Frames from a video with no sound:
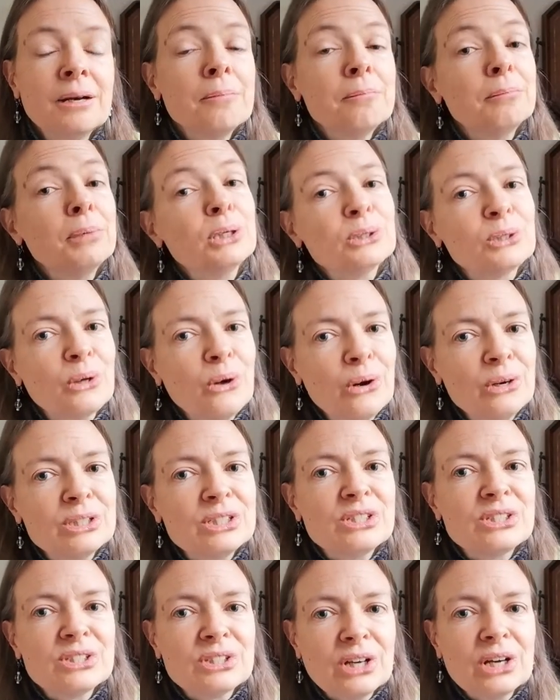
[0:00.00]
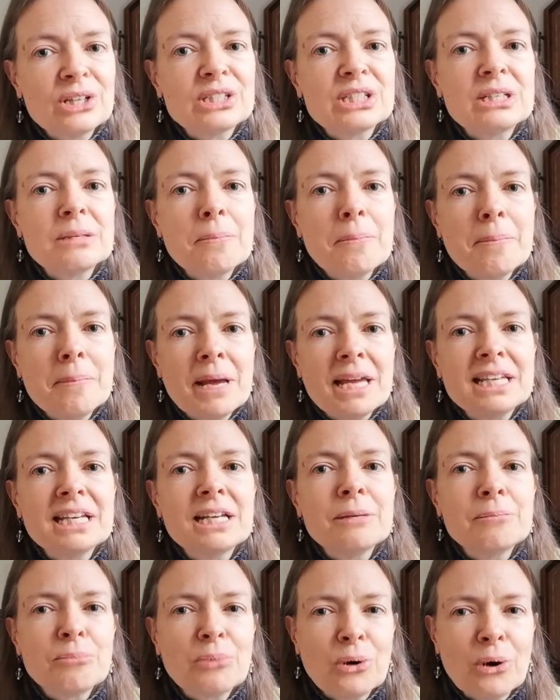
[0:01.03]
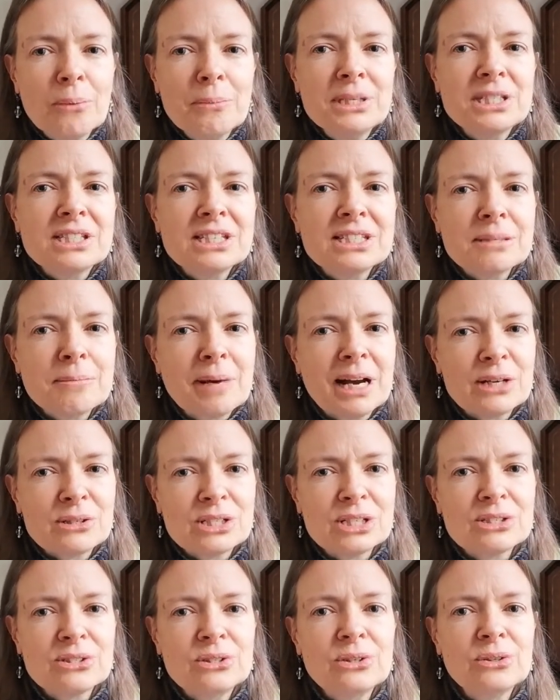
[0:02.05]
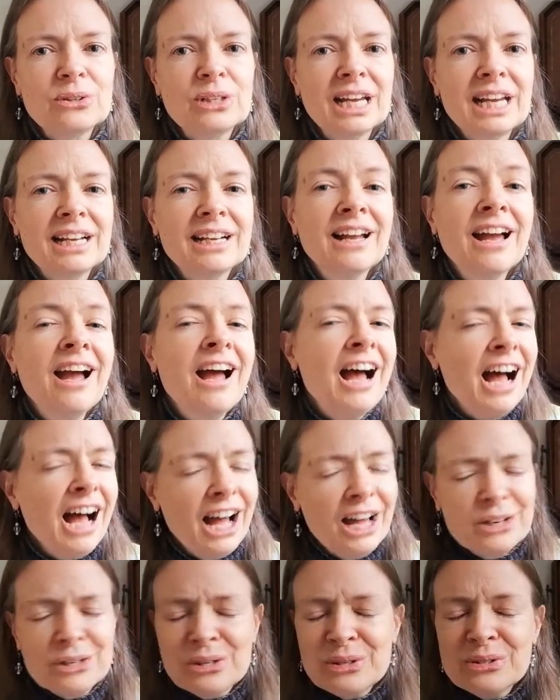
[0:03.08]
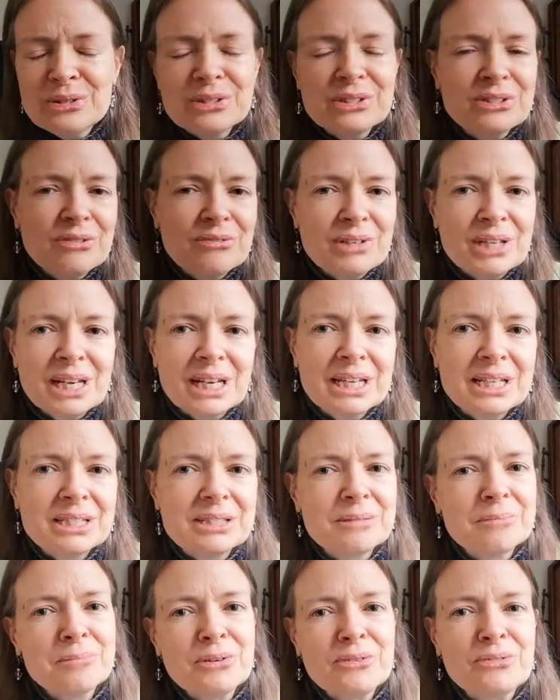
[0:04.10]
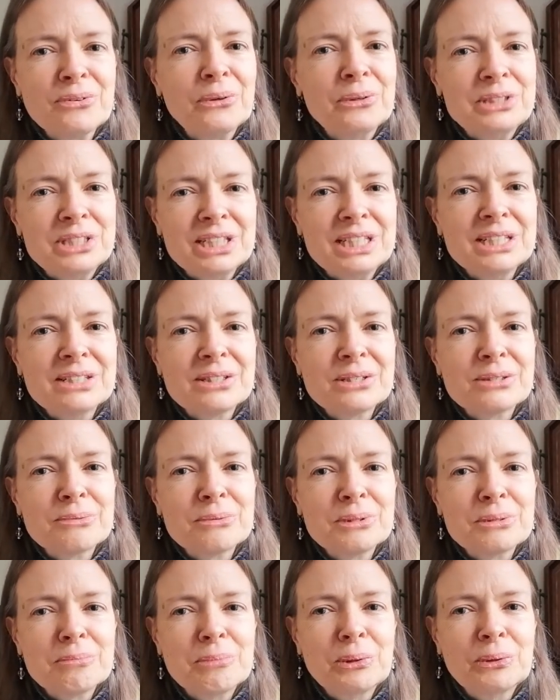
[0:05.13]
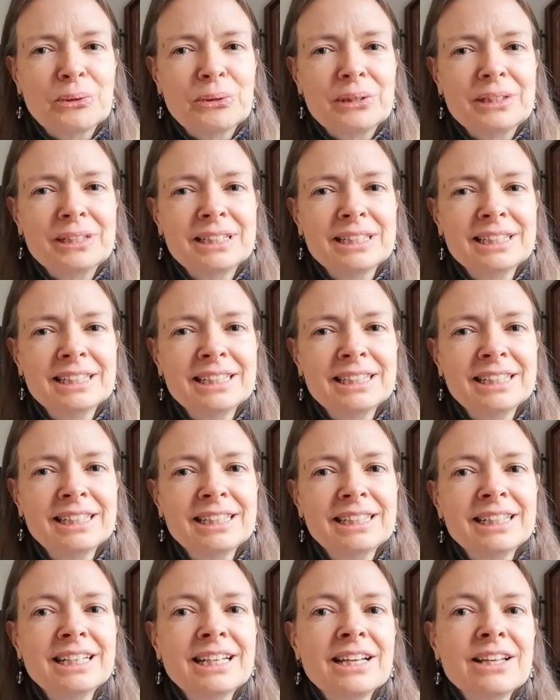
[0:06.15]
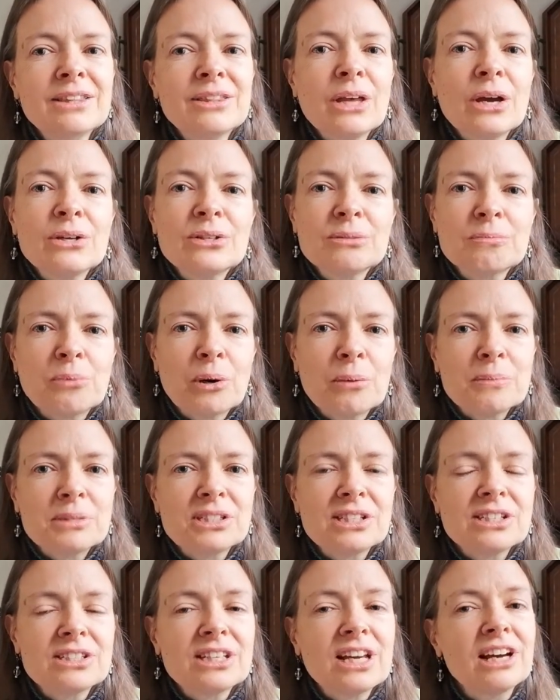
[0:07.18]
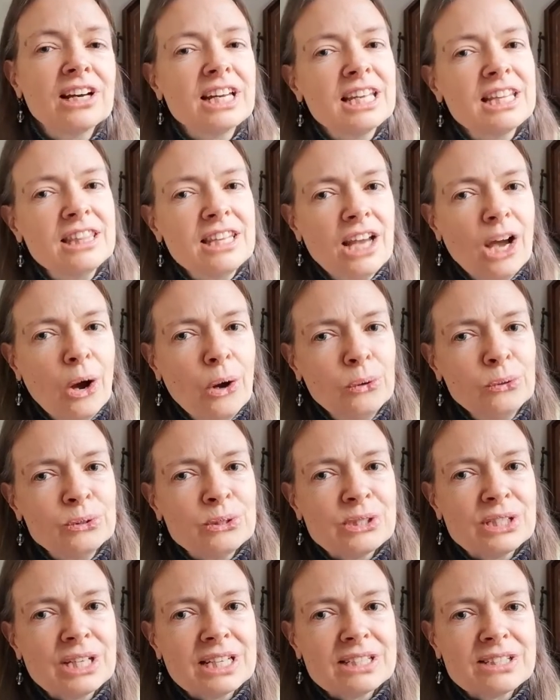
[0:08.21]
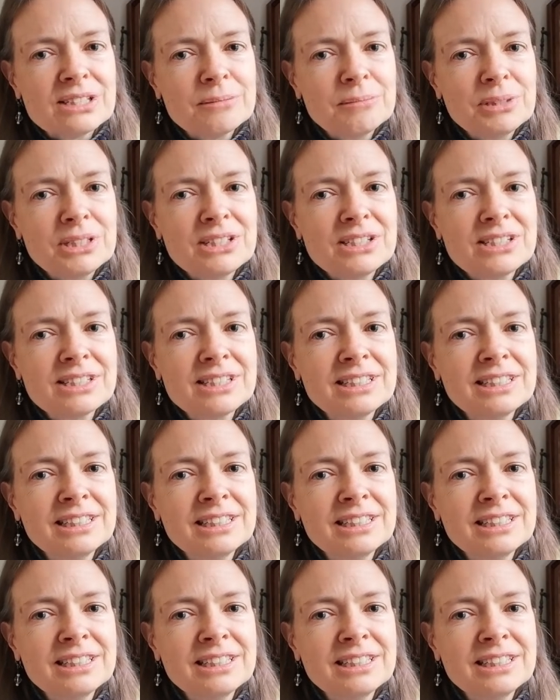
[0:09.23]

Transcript: But God started making promises about his new king hundreds of years before Jesus was born. Those promises are in the Old Testament.